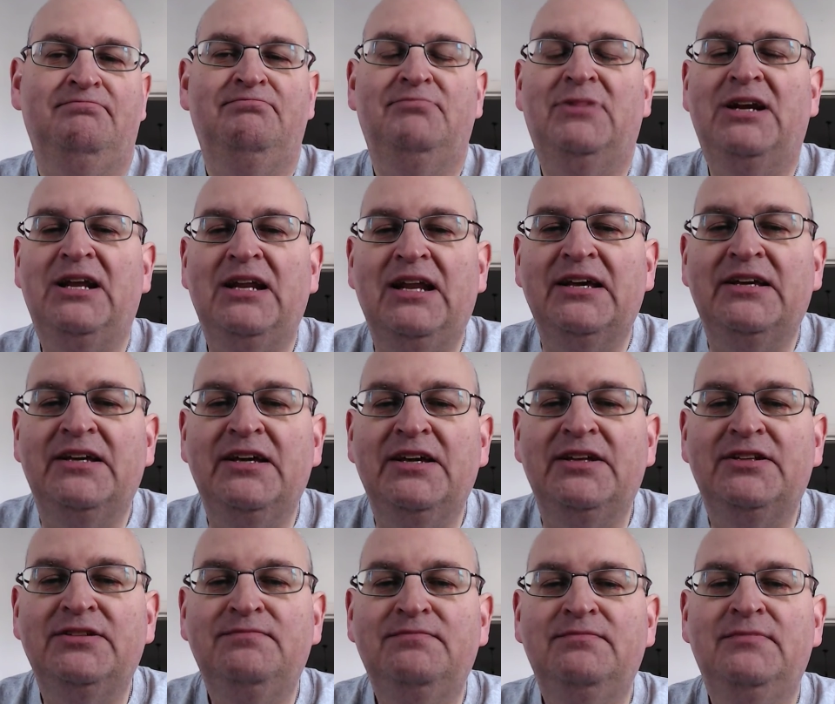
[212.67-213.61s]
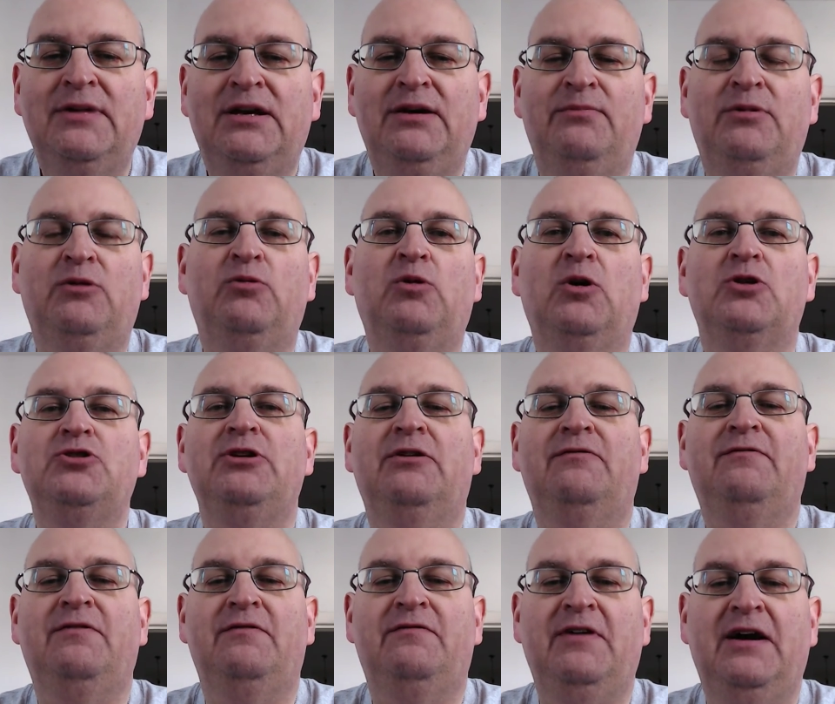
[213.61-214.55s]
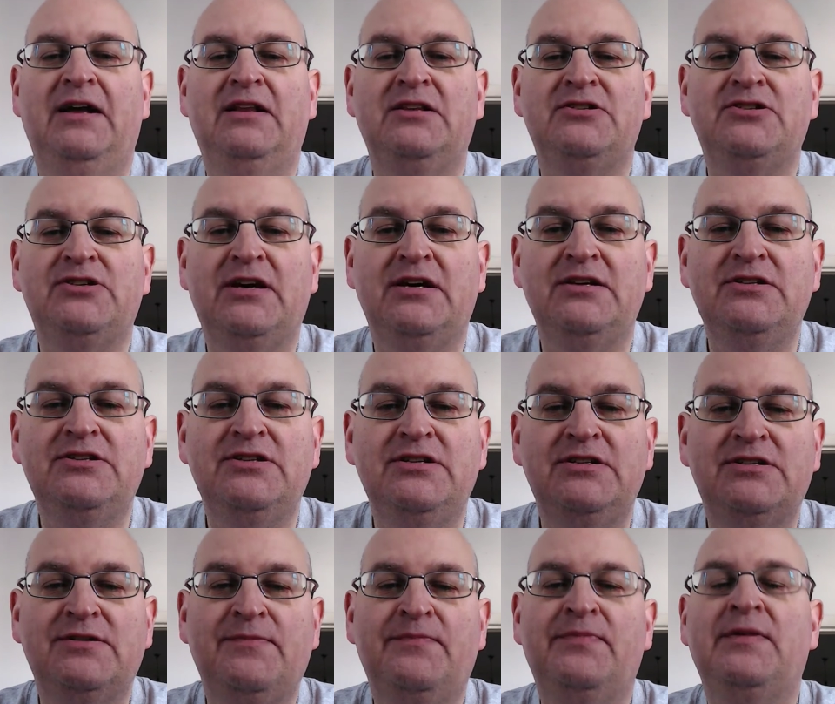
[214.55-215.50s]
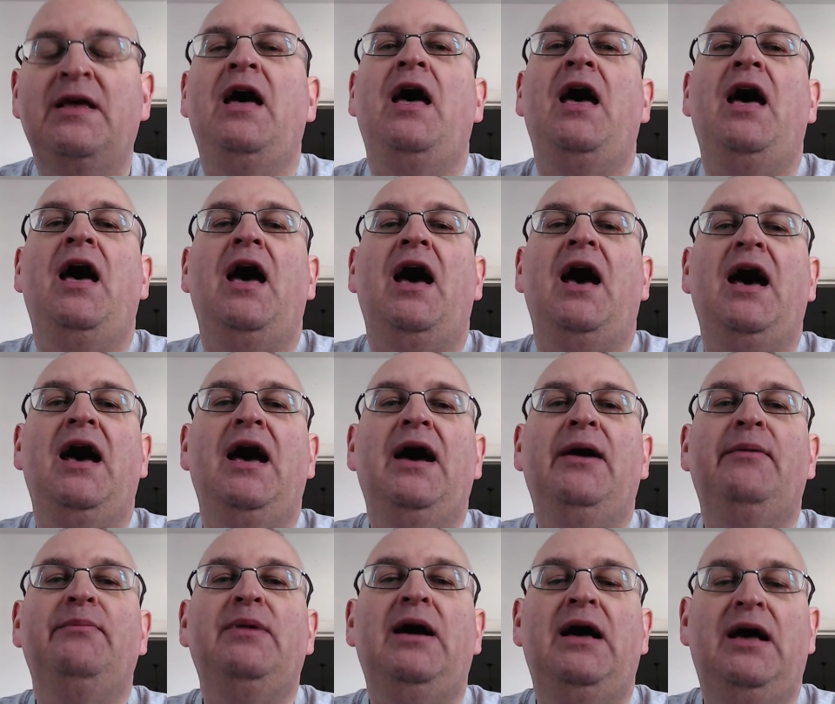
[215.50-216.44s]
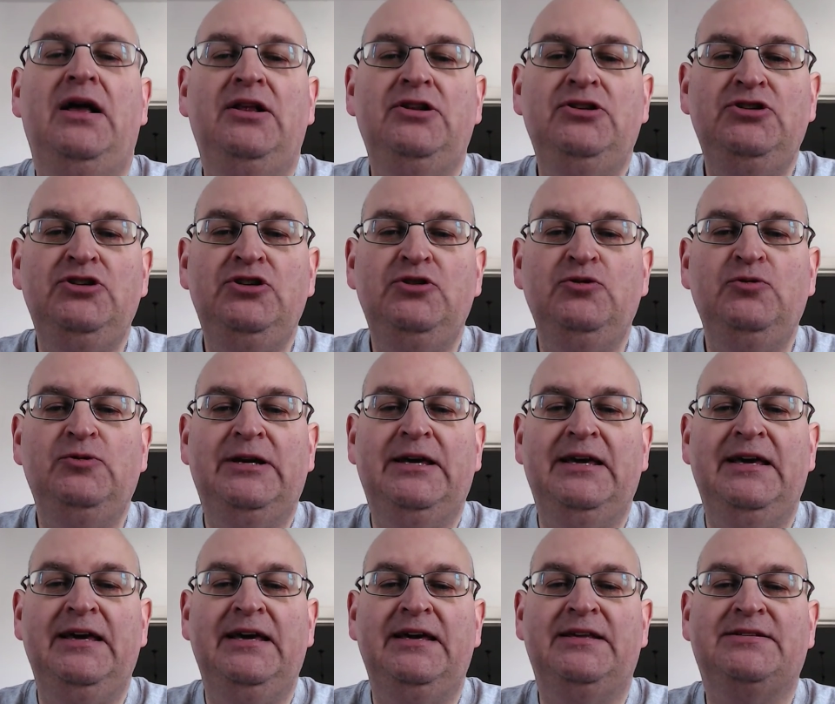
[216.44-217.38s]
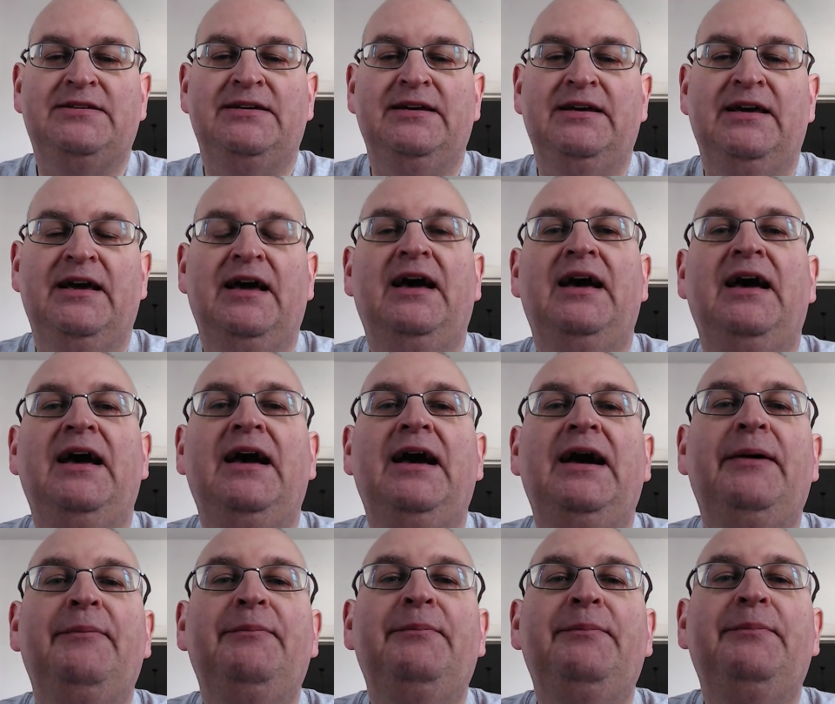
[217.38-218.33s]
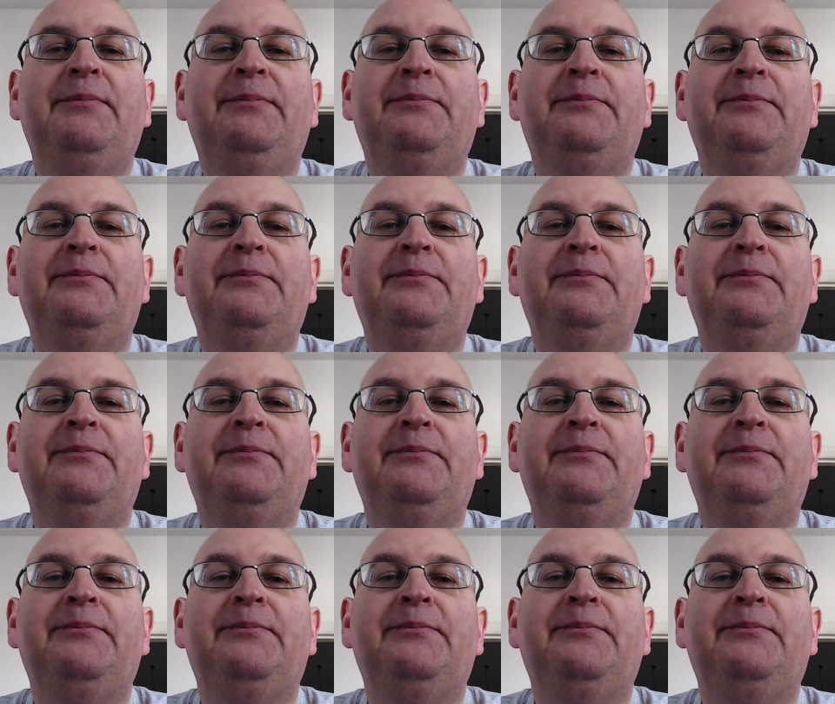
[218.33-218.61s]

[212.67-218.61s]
But I like it. But watch out for file sizes. Um, new kit. Um,